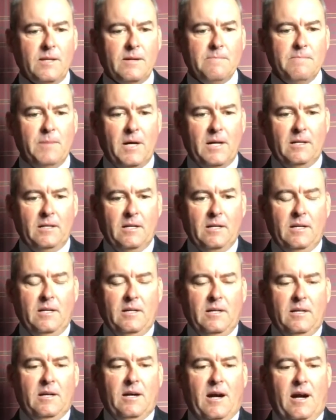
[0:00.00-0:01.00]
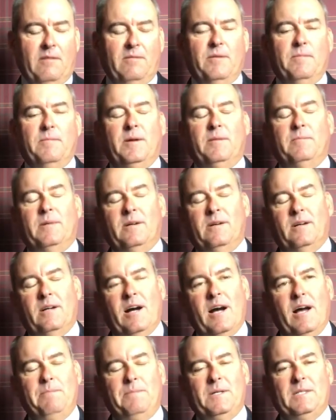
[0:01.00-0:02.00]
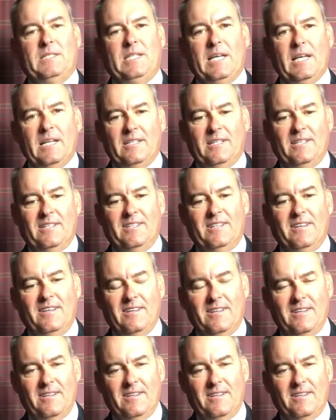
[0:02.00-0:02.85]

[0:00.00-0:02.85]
But I remember I pretended